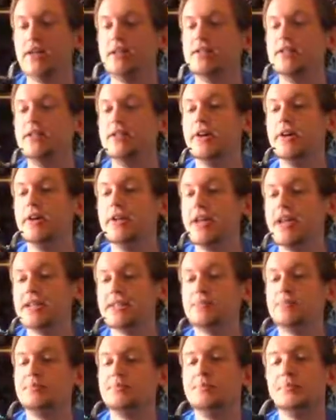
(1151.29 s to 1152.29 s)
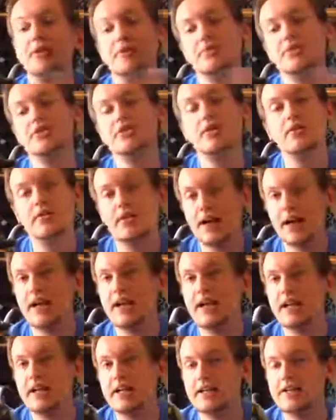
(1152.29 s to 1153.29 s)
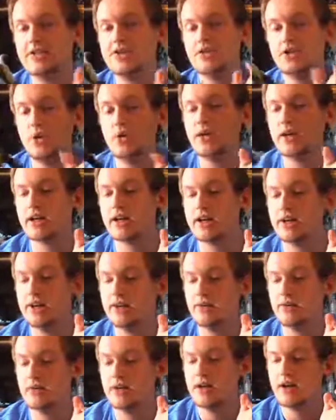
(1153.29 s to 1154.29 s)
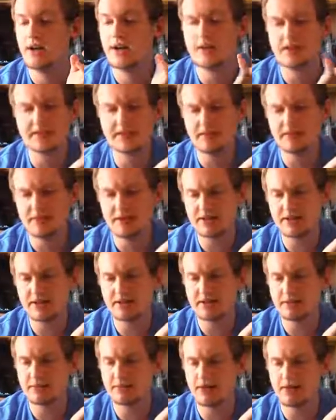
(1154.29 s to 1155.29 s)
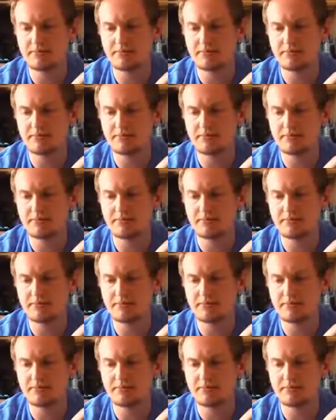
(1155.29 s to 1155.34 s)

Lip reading: So that's pretty much all Gigan Showa can do, unless I'm missing something.